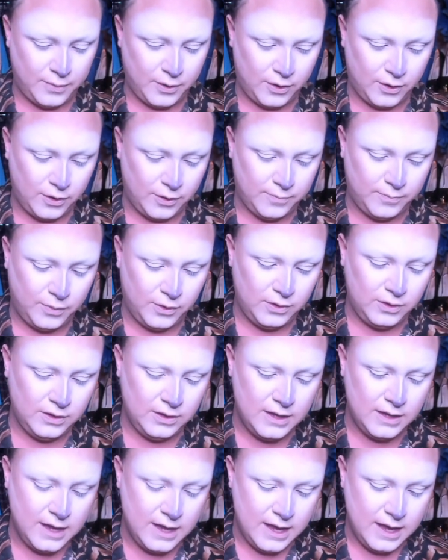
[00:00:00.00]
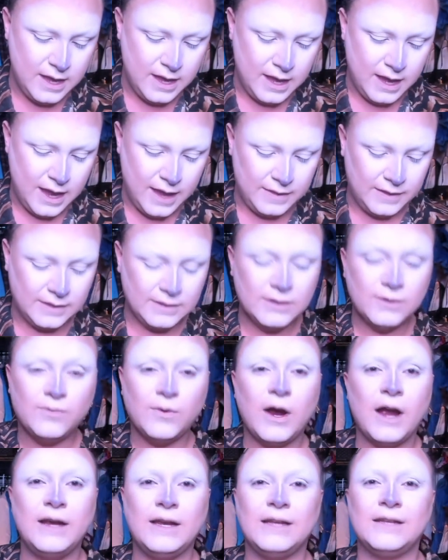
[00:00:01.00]
purple, and this is where
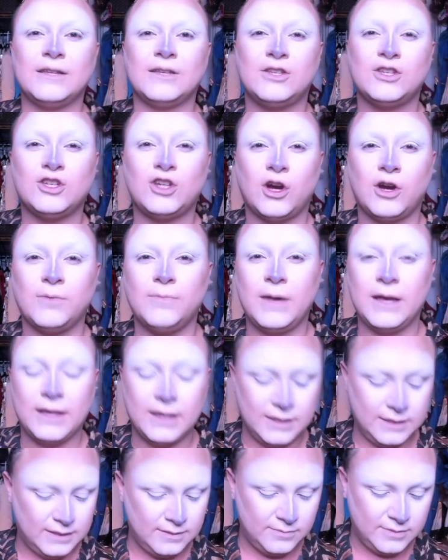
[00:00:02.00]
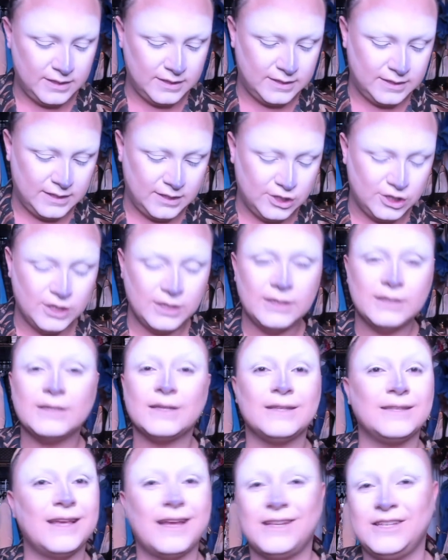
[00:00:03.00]
I need to start making some decisions
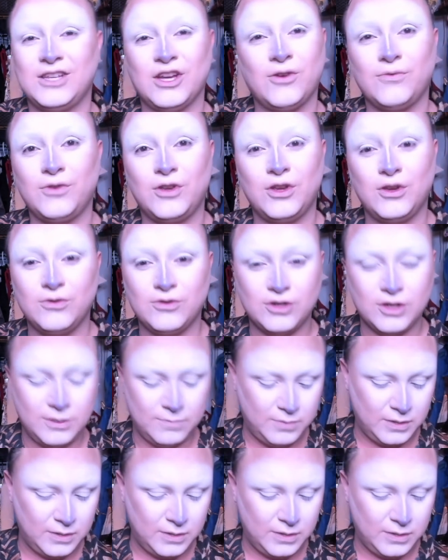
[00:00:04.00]
because I don't usually